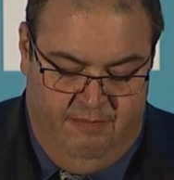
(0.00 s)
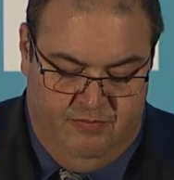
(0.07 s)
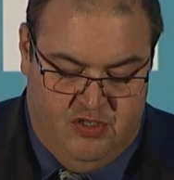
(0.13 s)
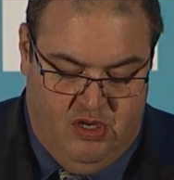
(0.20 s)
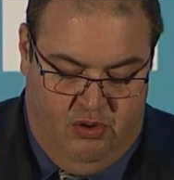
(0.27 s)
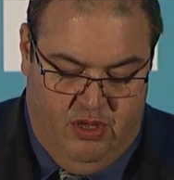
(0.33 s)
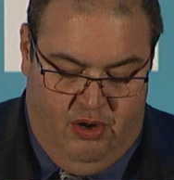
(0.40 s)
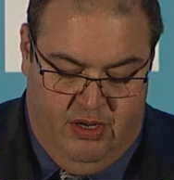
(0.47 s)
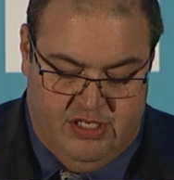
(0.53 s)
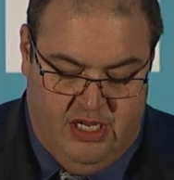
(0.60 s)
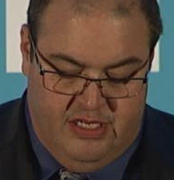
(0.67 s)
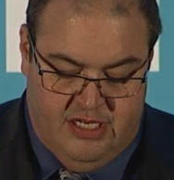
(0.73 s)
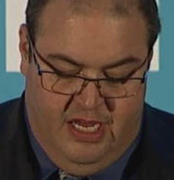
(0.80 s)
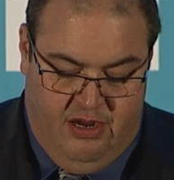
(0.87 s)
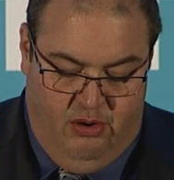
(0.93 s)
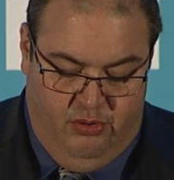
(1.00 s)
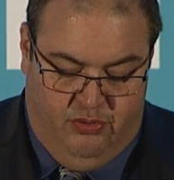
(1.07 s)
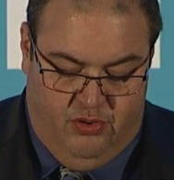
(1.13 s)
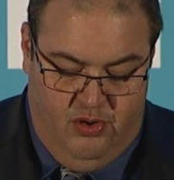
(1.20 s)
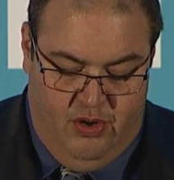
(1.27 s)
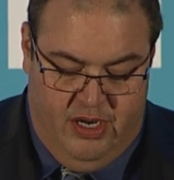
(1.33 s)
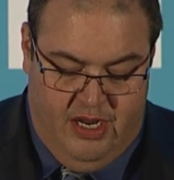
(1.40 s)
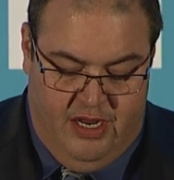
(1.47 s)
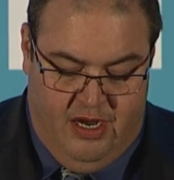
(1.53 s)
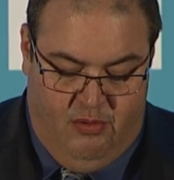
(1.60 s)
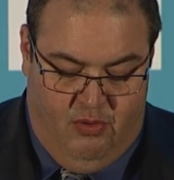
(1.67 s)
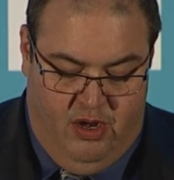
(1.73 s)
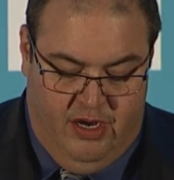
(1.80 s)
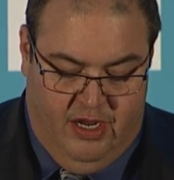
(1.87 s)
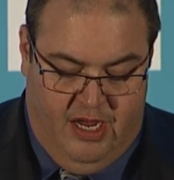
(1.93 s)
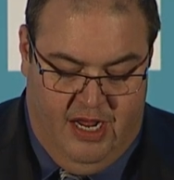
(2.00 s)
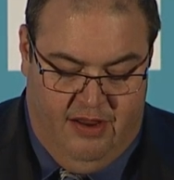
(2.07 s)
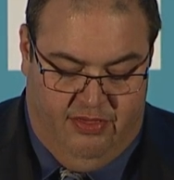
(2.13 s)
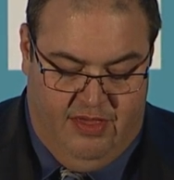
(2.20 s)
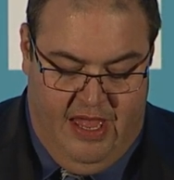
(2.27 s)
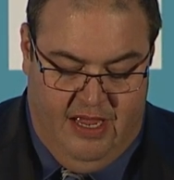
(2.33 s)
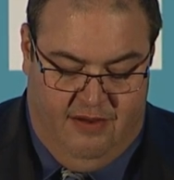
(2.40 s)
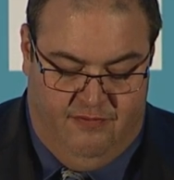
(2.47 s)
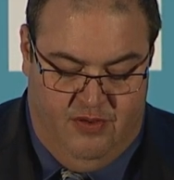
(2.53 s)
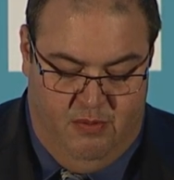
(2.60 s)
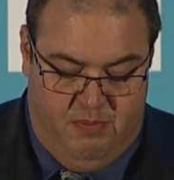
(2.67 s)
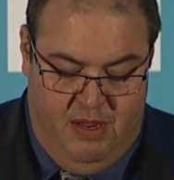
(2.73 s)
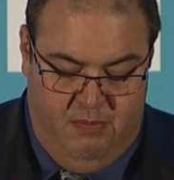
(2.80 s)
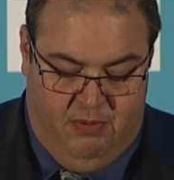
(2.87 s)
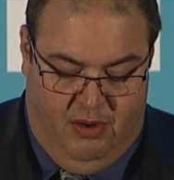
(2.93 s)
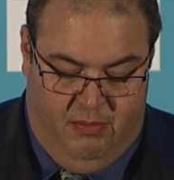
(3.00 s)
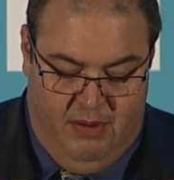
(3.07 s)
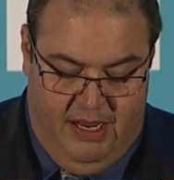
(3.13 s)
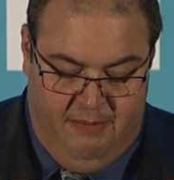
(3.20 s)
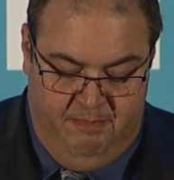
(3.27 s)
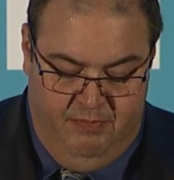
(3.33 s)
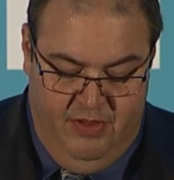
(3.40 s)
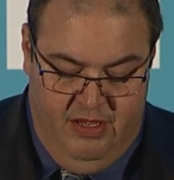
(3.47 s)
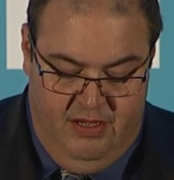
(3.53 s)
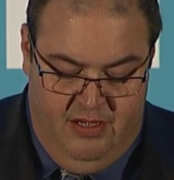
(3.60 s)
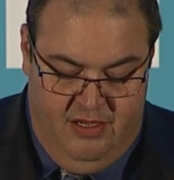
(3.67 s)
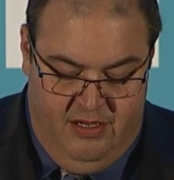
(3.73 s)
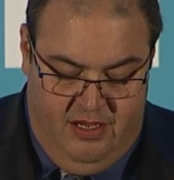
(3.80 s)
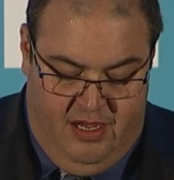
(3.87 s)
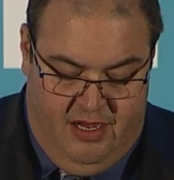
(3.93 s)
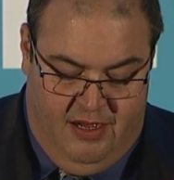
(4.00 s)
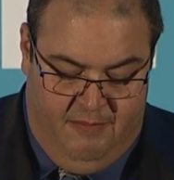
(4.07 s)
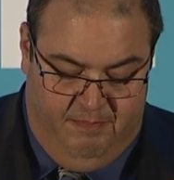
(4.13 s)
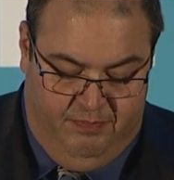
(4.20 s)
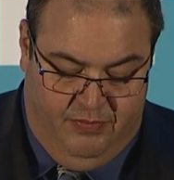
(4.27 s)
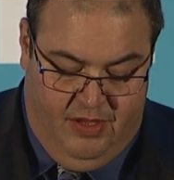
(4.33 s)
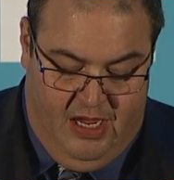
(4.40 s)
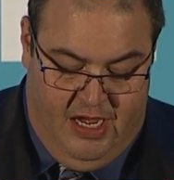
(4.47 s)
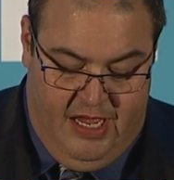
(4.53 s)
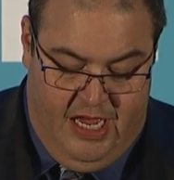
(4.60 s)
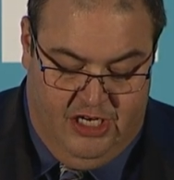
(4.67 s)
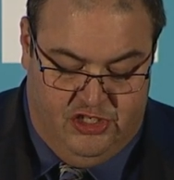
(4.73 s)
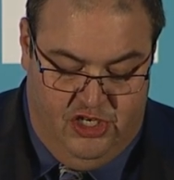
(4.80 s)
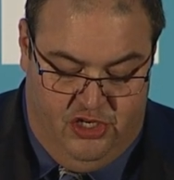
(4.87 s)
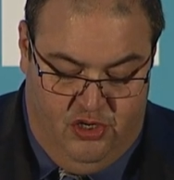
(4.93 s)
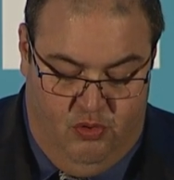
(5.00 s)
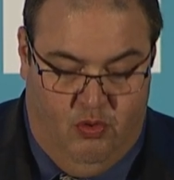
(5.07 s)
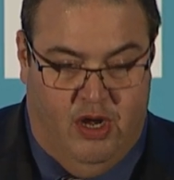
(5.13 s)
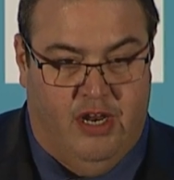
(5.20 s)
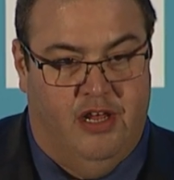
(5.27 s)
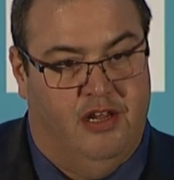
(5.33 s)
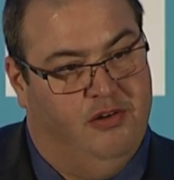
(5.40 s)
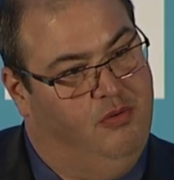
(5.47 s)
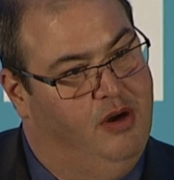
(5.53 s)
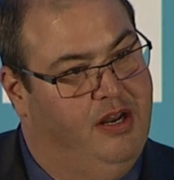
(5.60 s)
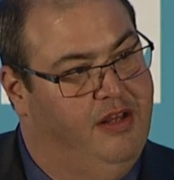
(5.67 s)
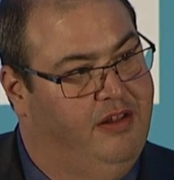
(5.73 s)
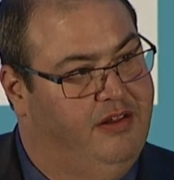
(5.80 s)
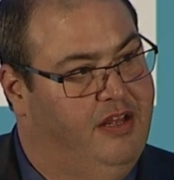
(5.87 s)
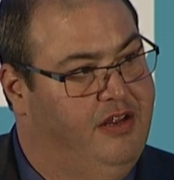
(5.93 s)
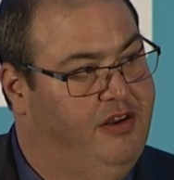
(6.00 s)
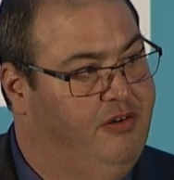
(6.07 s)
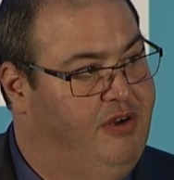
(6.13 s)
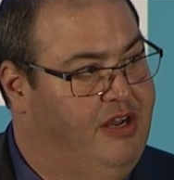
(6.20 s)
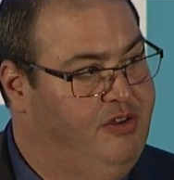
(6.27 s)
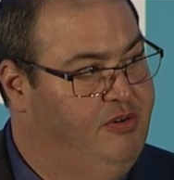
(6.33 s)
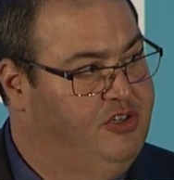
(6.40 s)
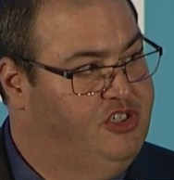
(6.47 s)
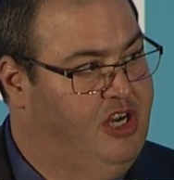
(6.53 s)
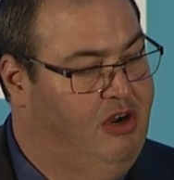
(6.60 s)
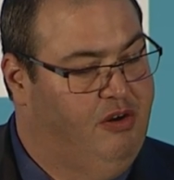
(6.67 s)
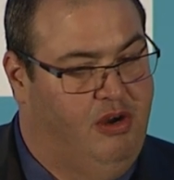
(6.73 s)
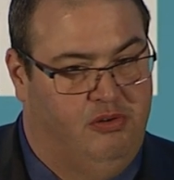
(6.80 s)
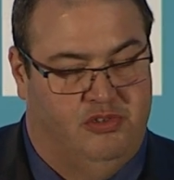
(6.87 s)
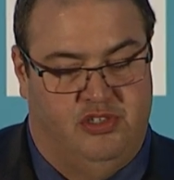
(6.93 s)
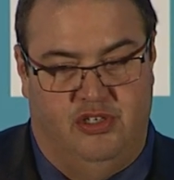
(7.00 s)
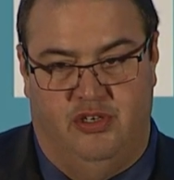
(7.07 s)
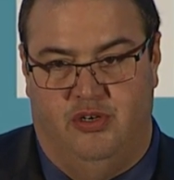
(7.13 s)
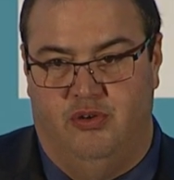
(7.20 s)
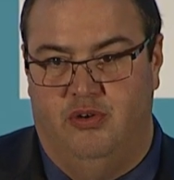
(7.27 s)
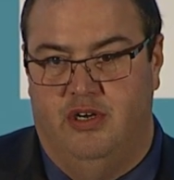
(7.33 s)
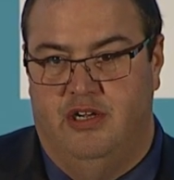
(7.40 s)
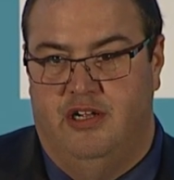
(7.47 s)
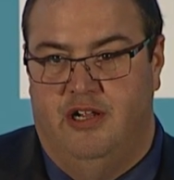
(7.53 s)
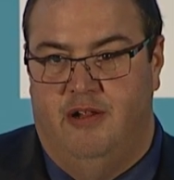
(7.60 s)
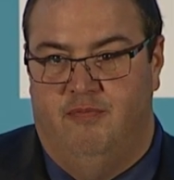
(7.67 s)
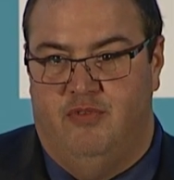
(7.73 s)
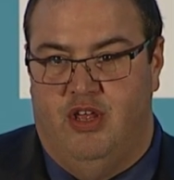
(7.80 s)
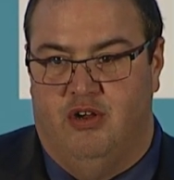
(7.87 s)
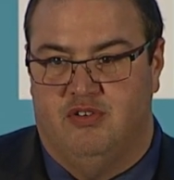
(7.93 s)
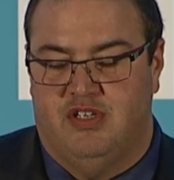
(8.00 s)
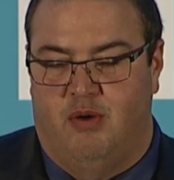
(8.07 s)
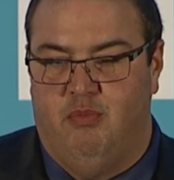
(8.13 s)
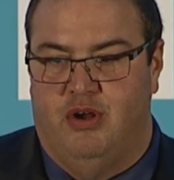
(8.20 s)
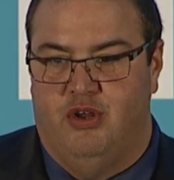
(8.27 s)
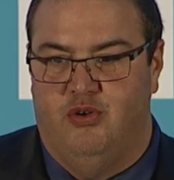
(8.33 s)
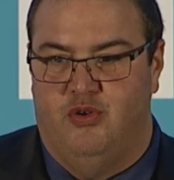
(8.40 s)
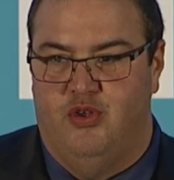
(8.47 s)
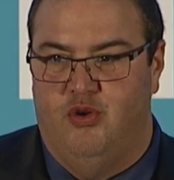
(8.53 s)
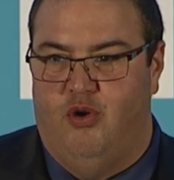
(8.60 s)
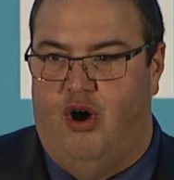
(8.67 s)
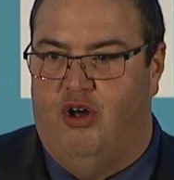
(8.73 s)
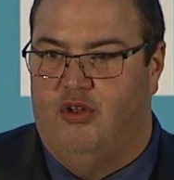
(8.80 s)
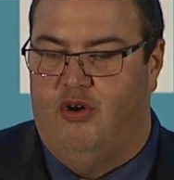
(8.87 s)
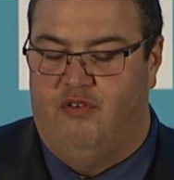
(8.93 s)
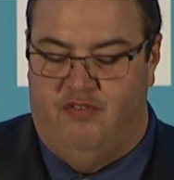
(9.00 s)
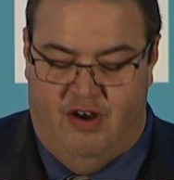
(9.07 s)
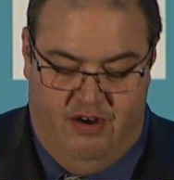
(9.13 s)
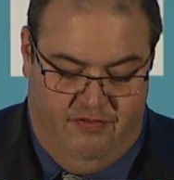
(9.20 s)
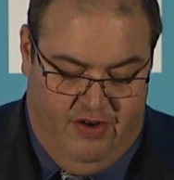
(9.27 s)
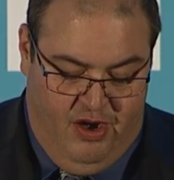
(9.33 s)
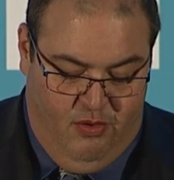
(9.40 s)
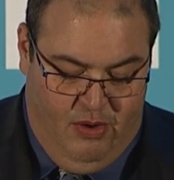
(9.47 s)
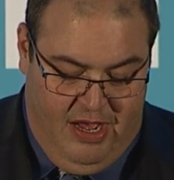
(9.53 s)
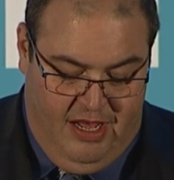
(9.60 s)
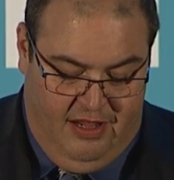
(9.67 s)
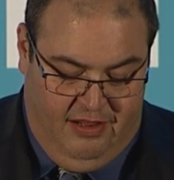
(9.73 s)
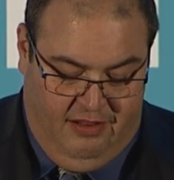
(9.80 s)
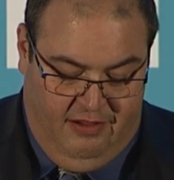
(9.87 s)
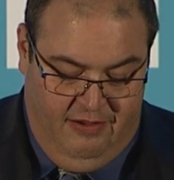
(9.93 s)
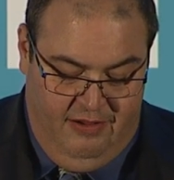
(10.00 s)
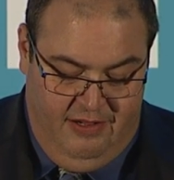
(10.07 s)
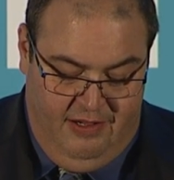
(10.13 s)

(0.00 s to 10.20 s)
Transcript: So, you know, as I go through and I want to kind of thank a few people, but I actually do want to, you know, do a shout out to, you know, someone who you all know very, very well,